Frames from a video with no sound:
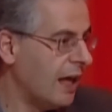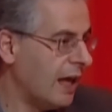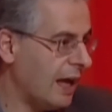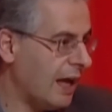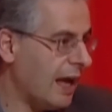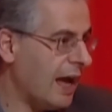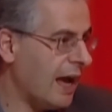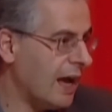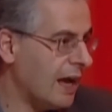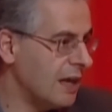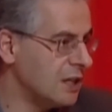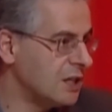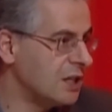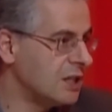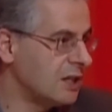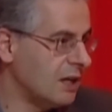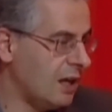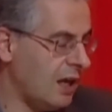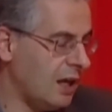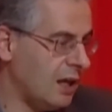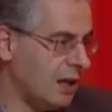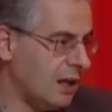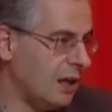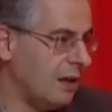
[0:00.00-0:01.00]
at
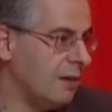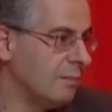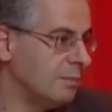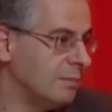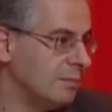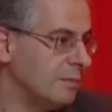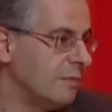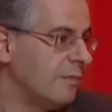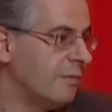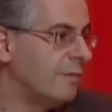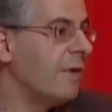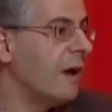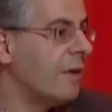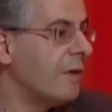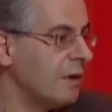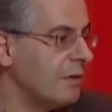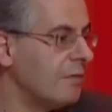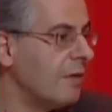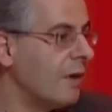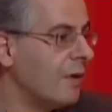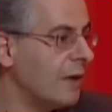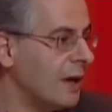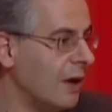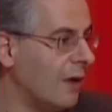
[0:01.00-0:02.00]
um, very,
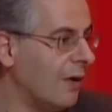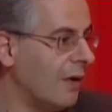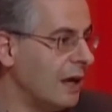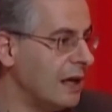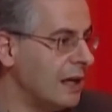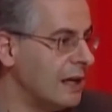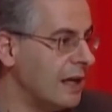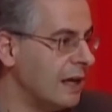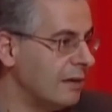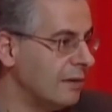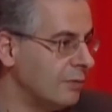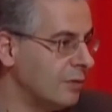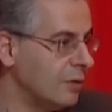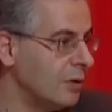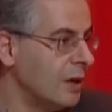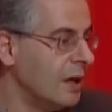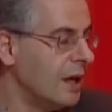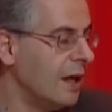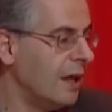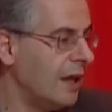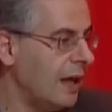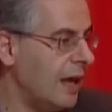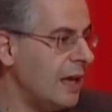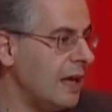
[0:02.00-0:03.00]
very high level
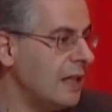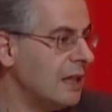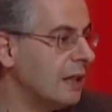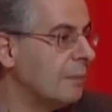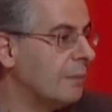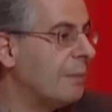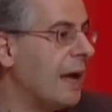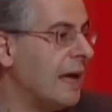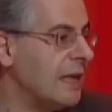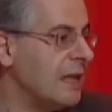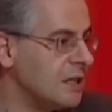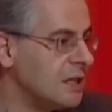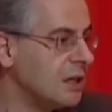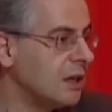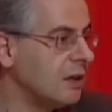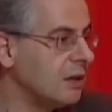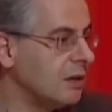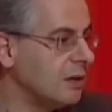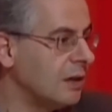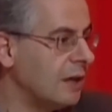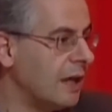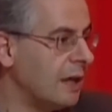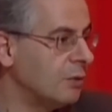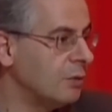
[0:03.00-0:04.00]
in the
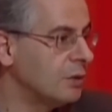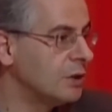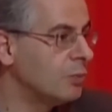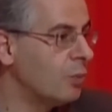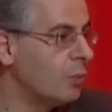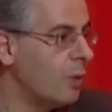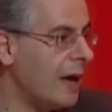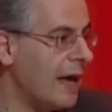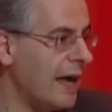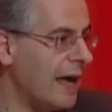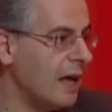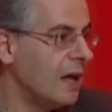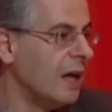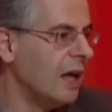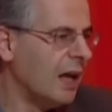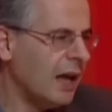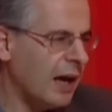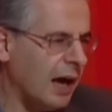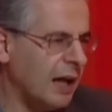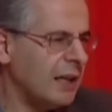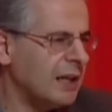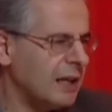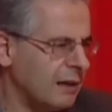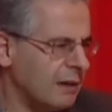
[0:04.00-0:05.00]
Pentagon and elsewhere.
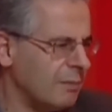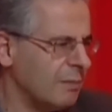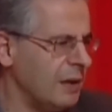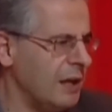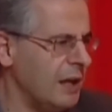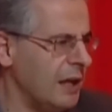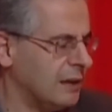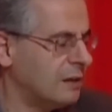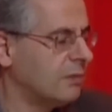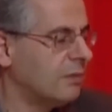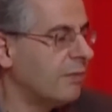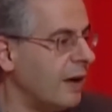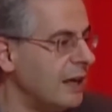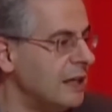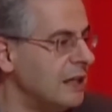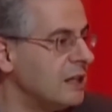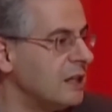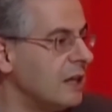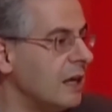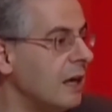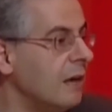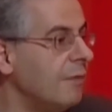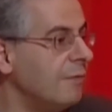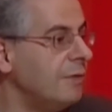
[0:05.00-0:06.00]
And let's
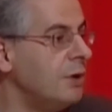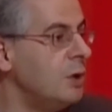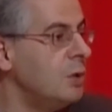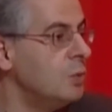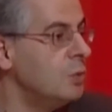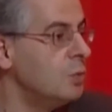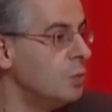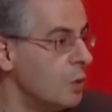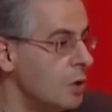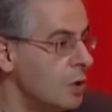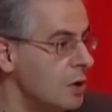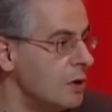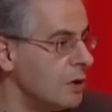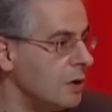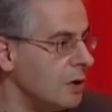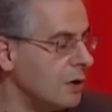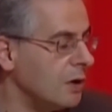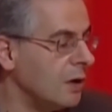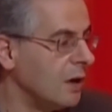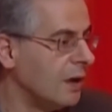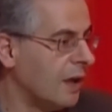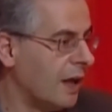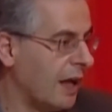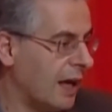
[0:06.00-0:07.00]
face it, if you
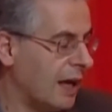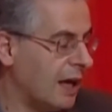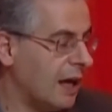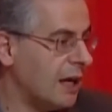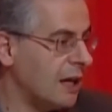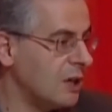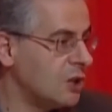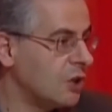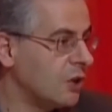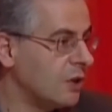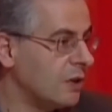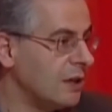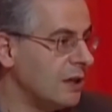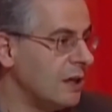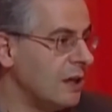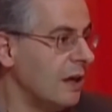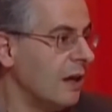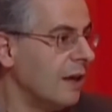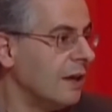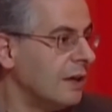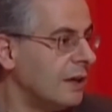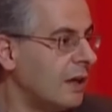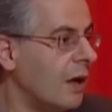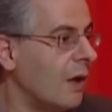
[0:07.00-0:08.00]
were actually
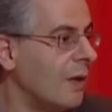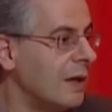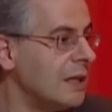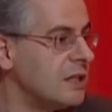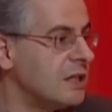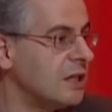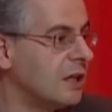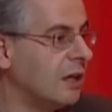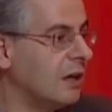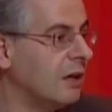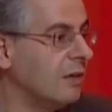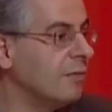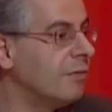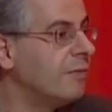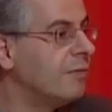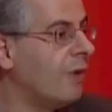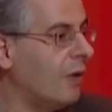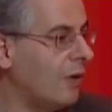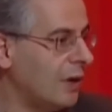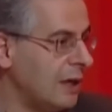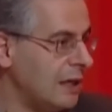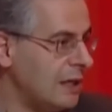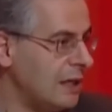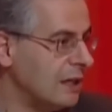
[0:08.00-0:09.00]
going to
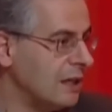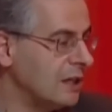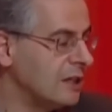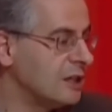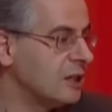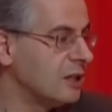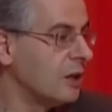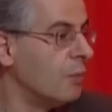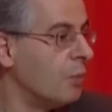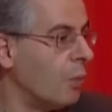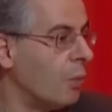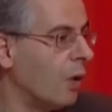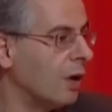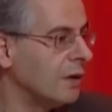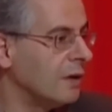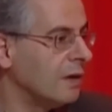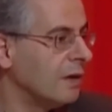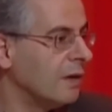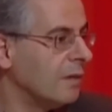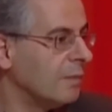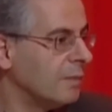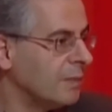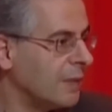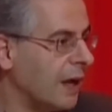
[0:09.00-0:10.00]
confide in someone,
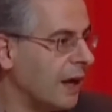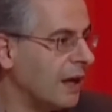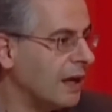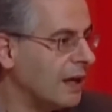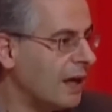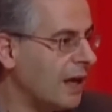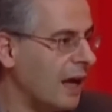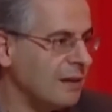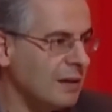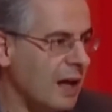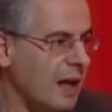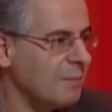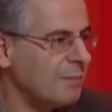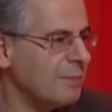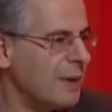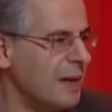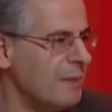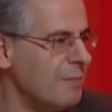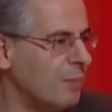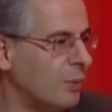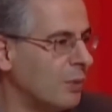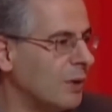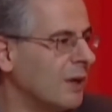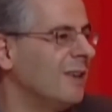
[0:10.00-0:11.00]
mm. uh, and, and
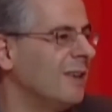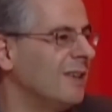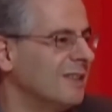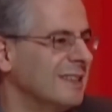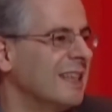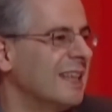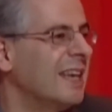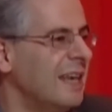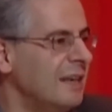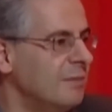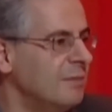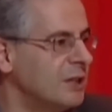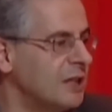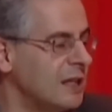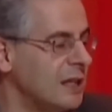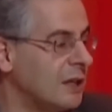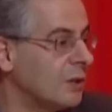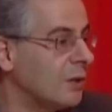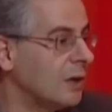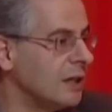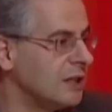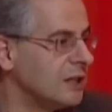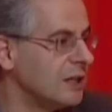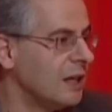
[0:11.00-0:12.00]
people can't keep
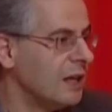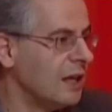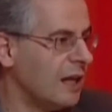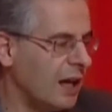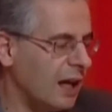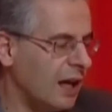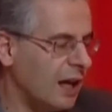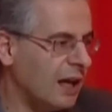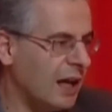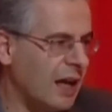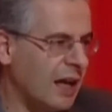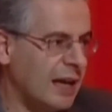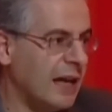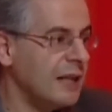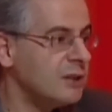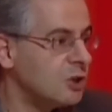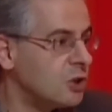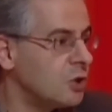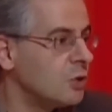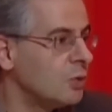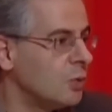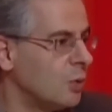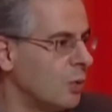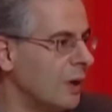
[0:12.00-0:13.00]
secrets, an
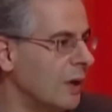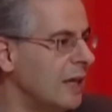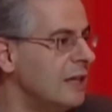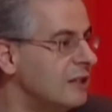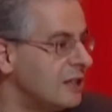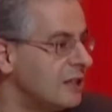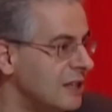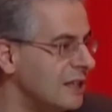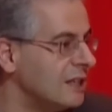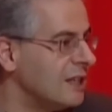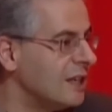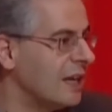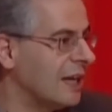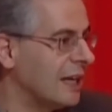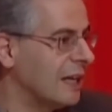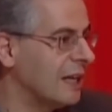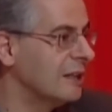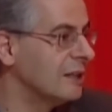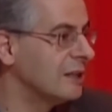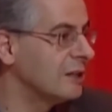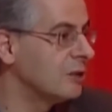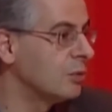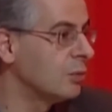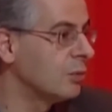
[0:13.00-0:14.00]
astronaut
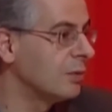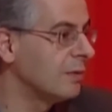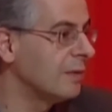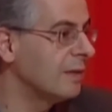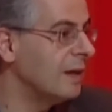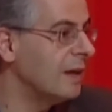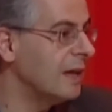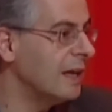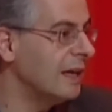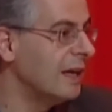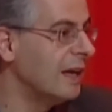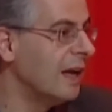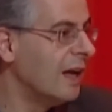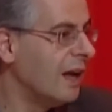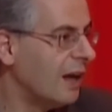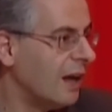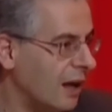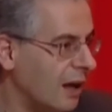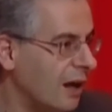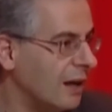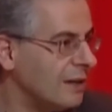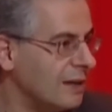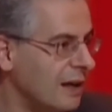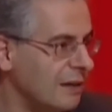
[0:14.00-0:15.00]
exactly the sort of thing,
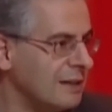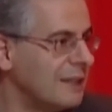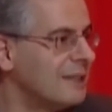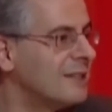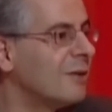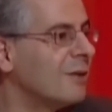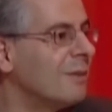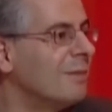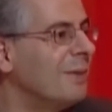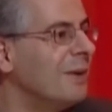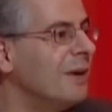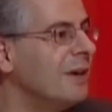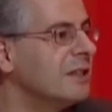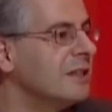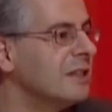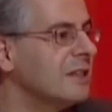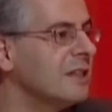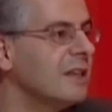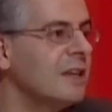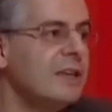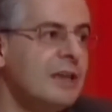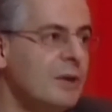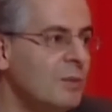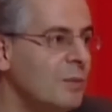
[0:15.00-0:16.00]
uh, the sort of
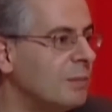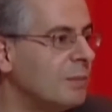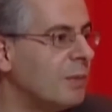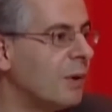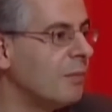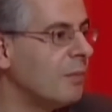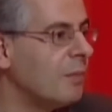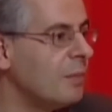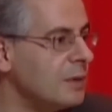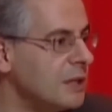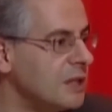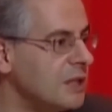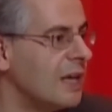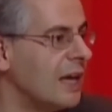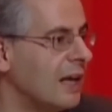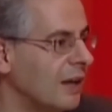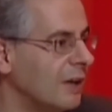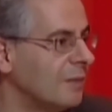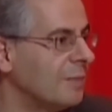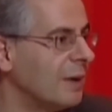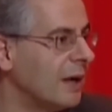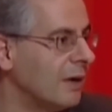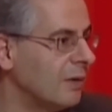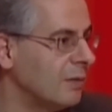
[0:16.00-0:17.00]
person that you would probably
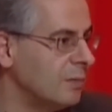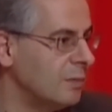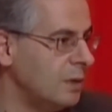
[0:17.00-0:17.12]
tell about